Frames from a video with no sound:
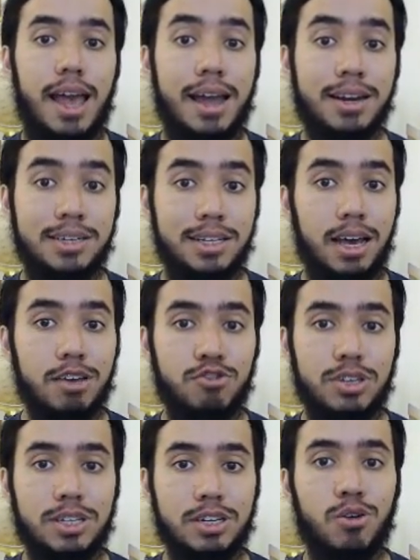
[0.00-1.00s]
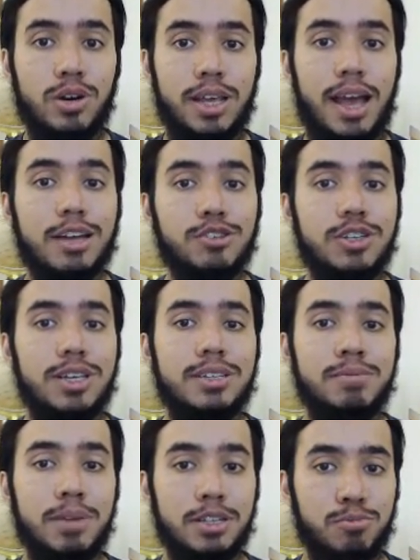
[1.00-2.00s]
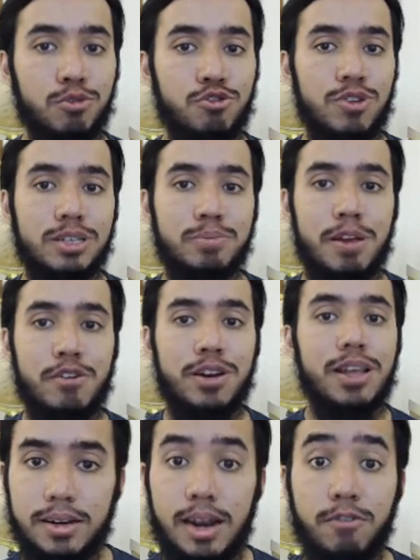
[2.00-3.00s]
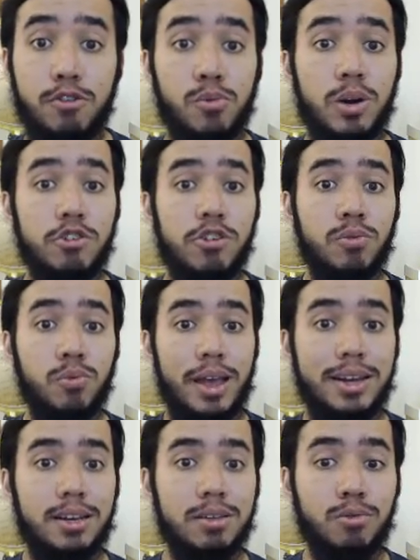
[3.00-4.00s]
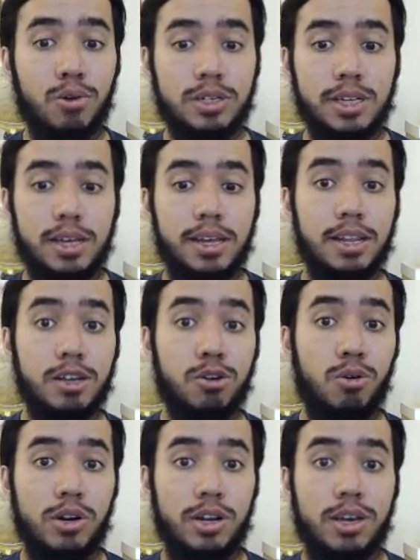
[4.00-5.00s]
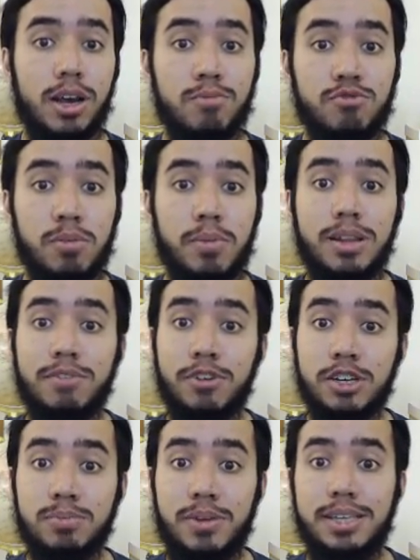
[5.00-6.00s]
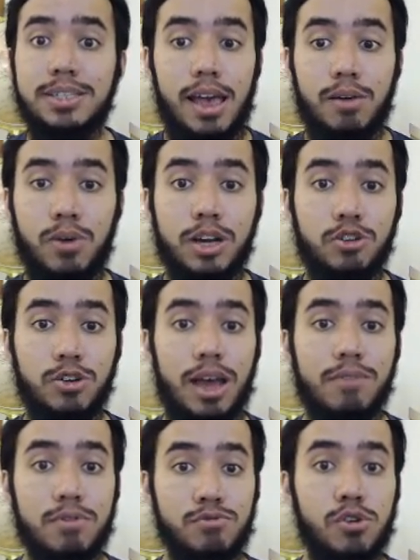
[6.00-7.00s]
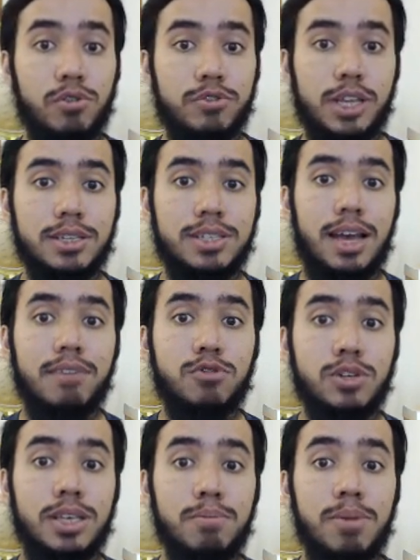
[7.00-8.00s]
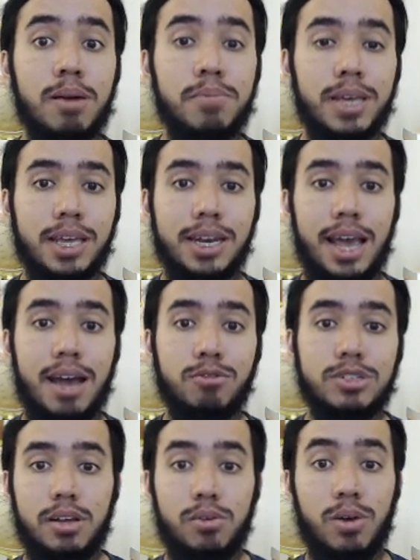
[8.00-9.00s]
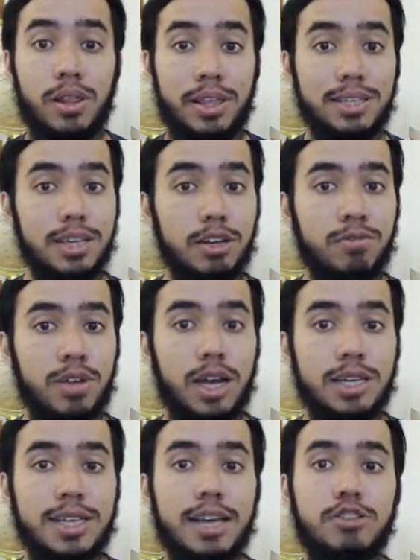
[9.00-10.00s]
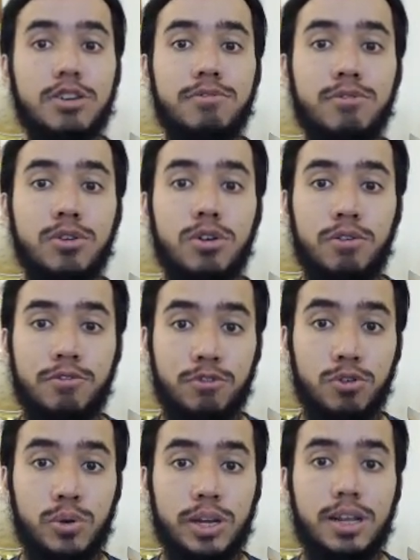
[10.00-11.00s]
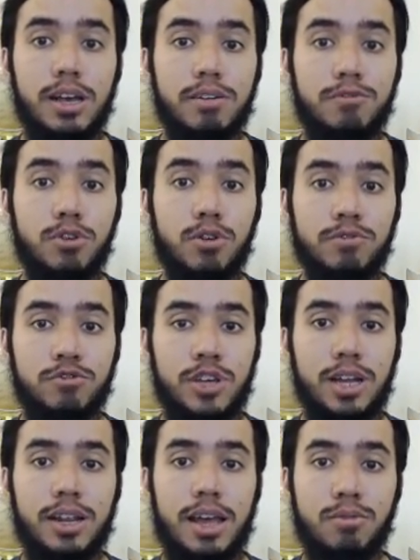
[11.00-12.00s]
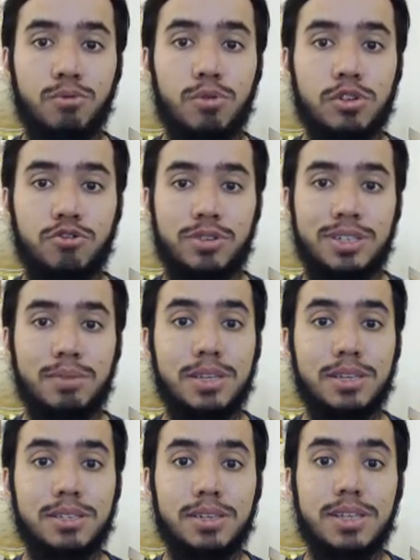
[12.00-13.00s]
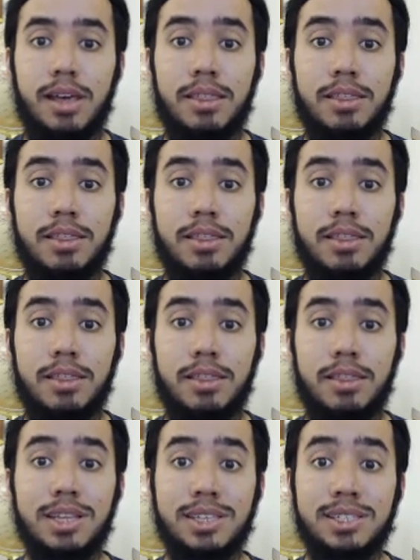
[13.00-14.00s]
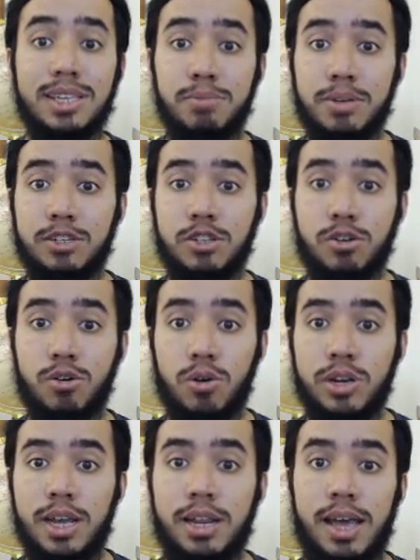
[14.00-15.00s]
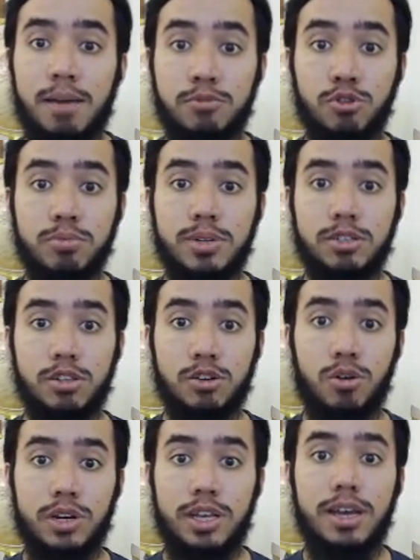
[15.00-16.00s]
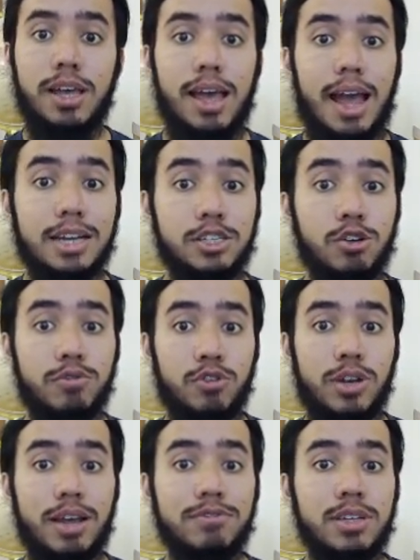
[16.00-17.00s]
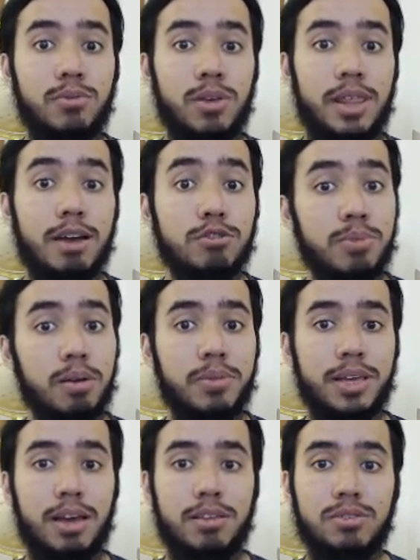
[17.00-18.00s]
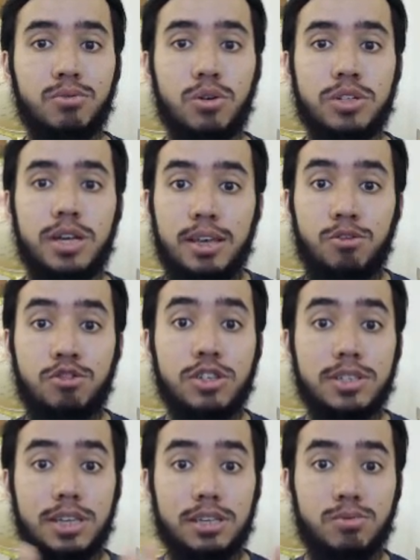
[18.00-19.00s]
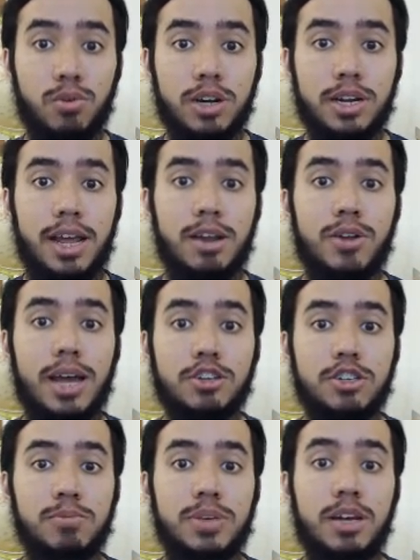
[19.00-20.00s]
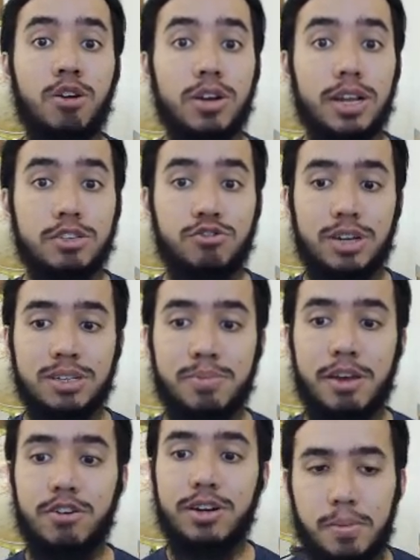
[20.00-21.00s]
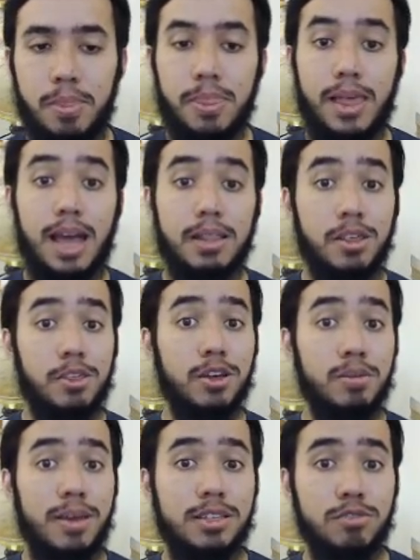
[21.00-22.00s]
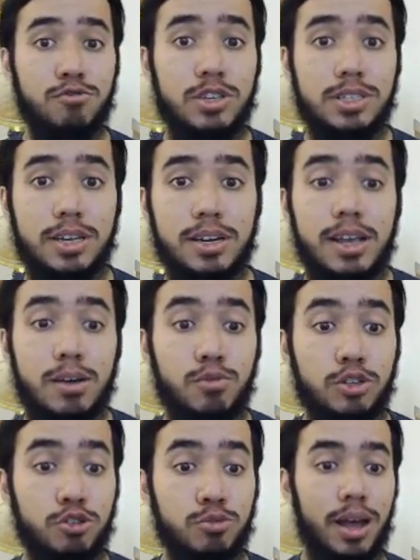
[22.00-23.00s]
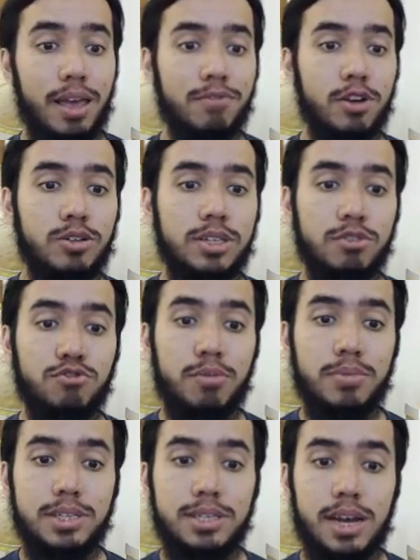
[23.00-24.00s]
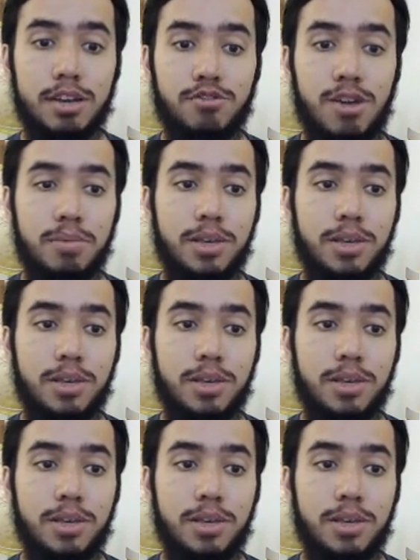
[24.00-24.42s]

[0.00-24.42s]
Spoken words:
and a dehydrated cornea actually is much more transparent. Now, if you're wondering, where did the water in the cornea come from in the first place, and why do you have a row of cells that have to keep pumping it out? Well, the inside of the eye is actually full of fluid, full of gel and watery substances, and these continually seep into the cornea and they're absorbed into the cornea, and so if you left it without pumping out this water, it would just get swollen and it would actually be a lot less transparent. And the third amazing reason, which you might have noticed from this diagram